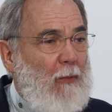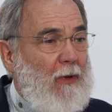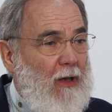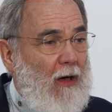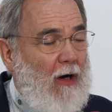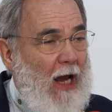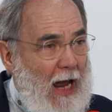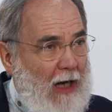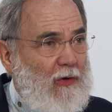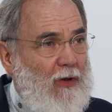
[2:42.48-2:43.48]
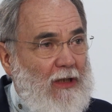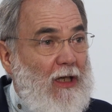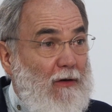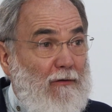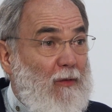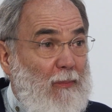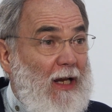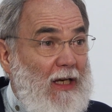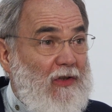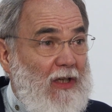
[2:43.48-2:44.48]
we are actually in a different
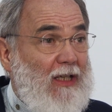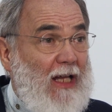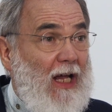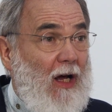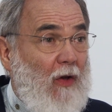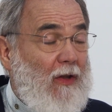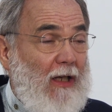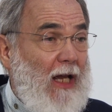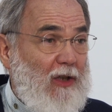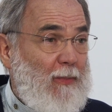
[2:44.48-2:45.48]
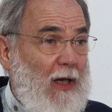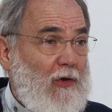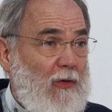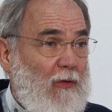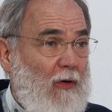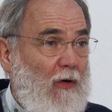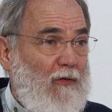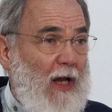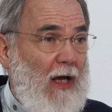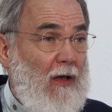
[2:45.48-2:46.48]
place on that exponential
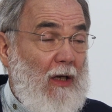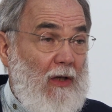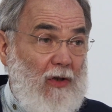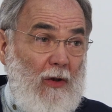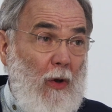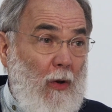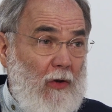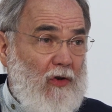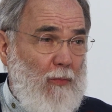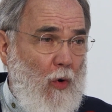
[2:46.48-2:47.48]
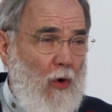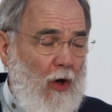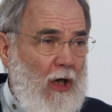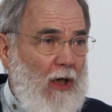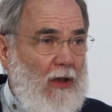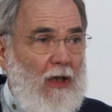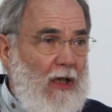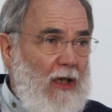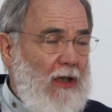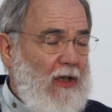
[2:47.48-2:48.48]
curve now, so it hurts more, the
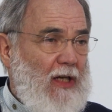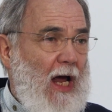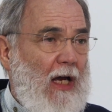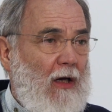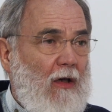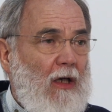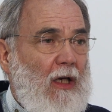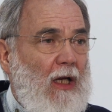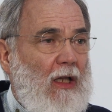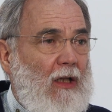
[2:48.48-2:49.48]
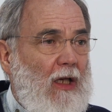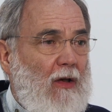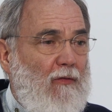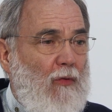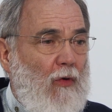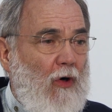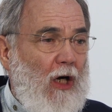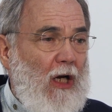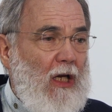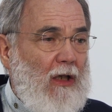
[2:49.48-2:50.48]
need is higher, and
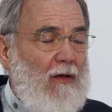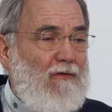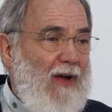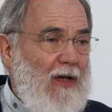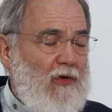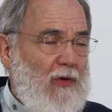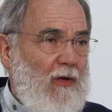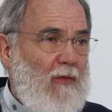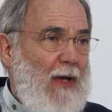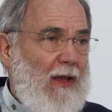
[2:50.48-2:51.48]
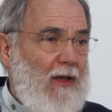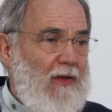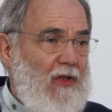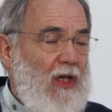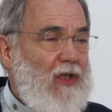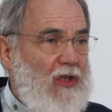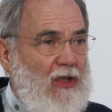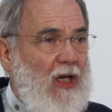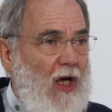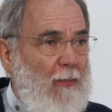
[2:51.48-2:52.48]
therefore conventional methods
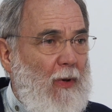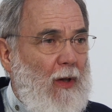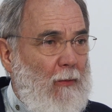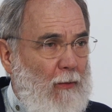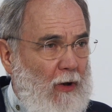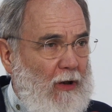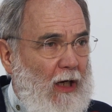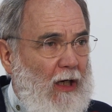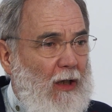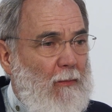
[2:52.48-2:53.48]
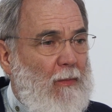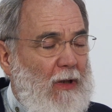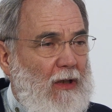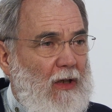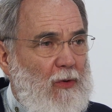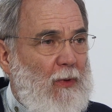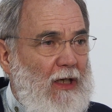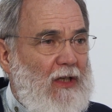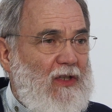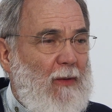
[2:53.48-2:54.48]
stop working because we
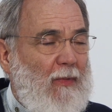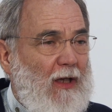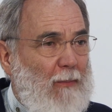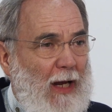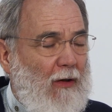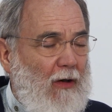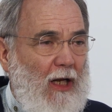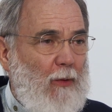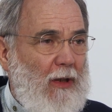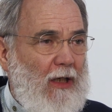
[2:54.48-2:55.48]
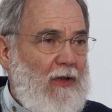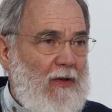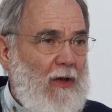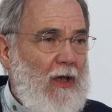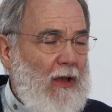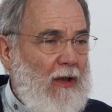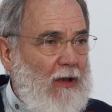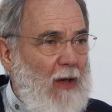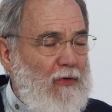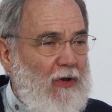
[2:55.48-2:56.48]
need something better and we need to
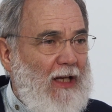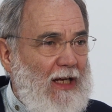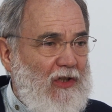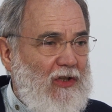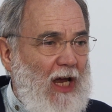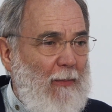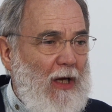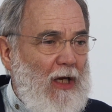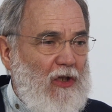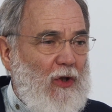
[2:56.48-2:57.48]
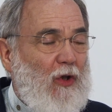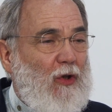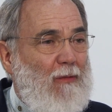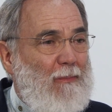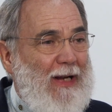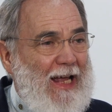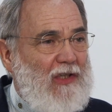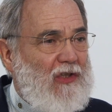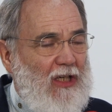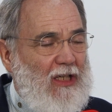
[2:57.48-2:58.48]
come to the next step. So the
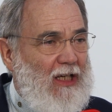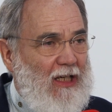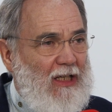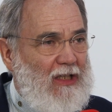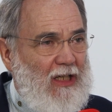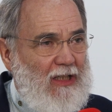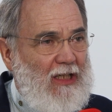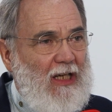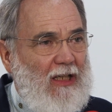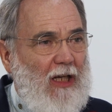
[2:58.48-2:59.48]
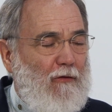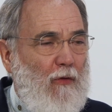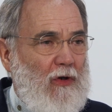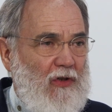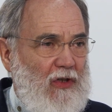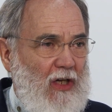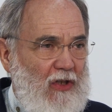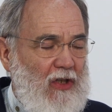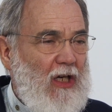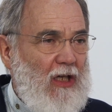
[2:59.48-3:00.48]
complexity is it that forces
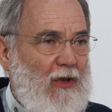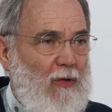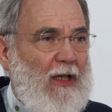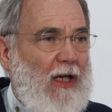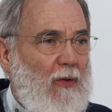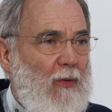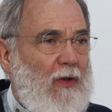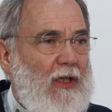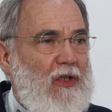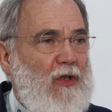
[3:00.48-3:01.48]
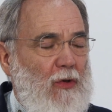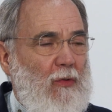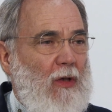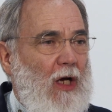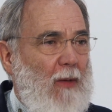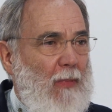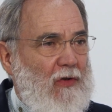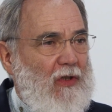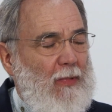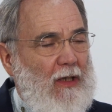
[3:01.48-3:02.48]
us to look at all these new
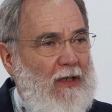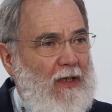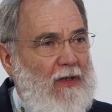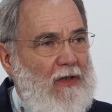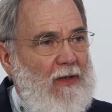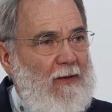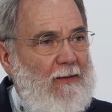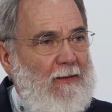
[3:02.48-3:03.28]
possibilities.